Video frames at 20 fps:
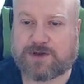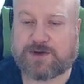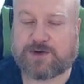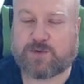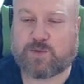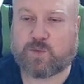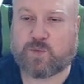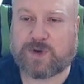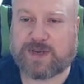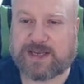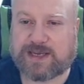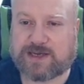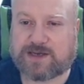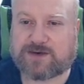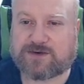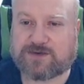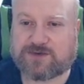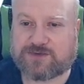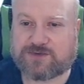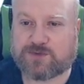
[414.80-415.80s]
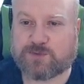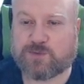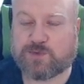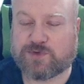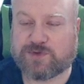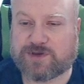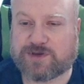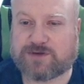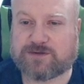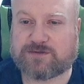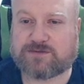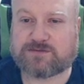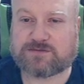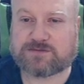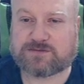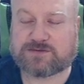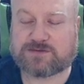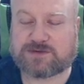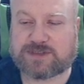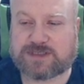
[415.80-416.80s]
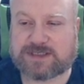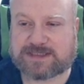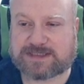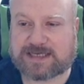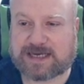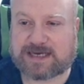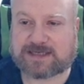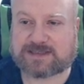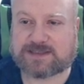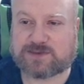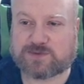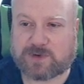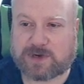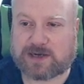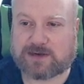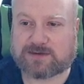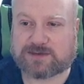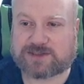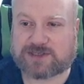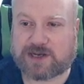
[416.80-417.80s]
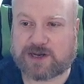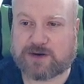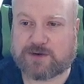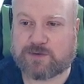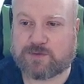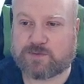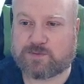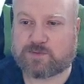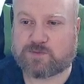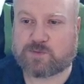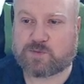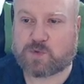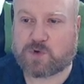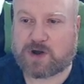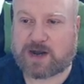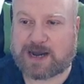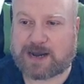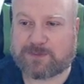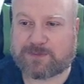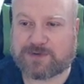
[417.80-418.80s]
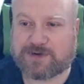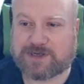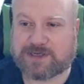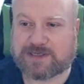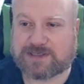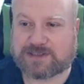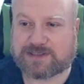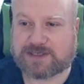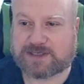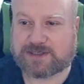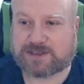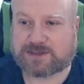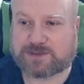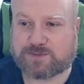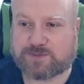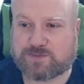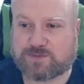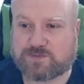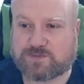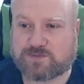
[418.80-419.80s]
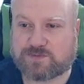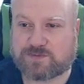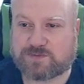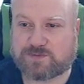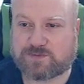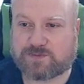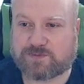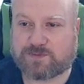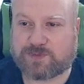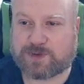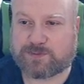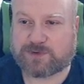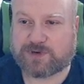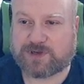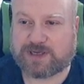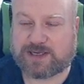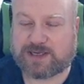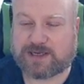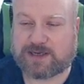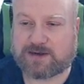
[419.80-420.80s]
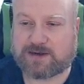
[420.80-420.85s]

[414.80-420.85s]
weak to some other attacks as well. So what happened is some people at